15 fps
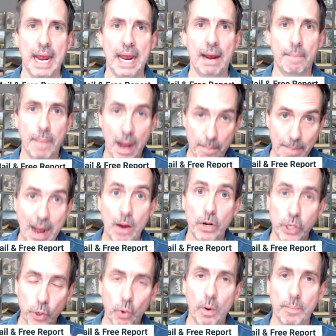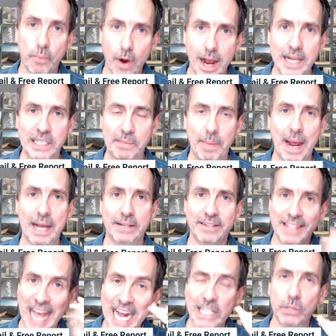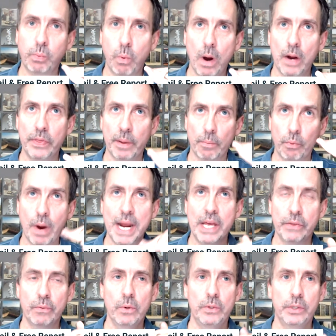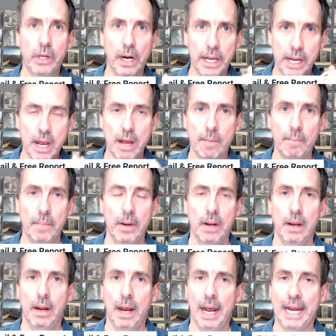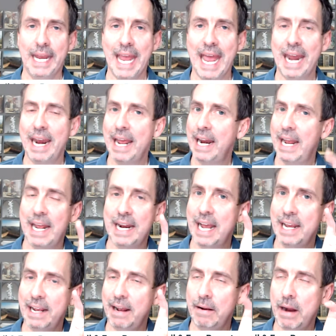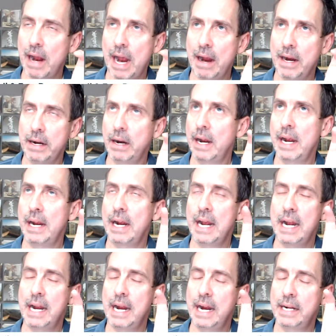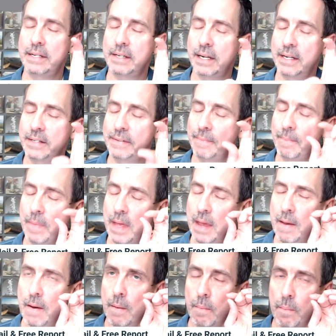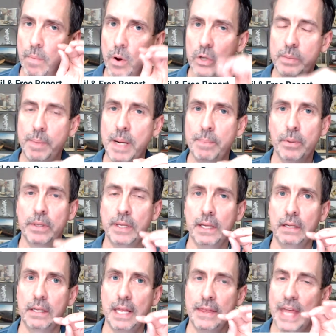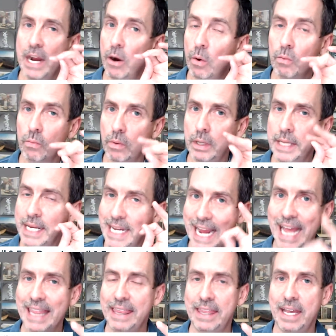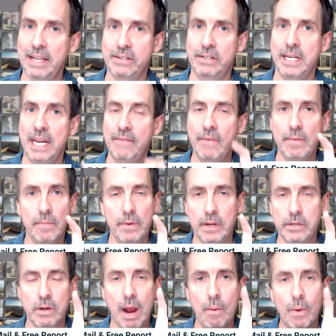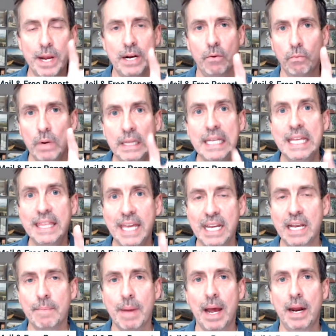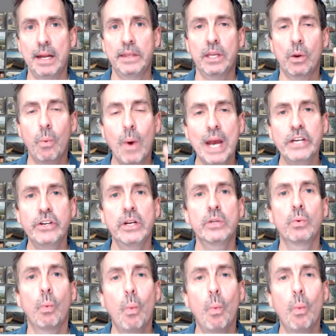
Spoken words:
about your prospects, that's where the breakthrough is going to come. Again, it's Most people, they don't really get this. Even so, I want you to really think about it. The question is,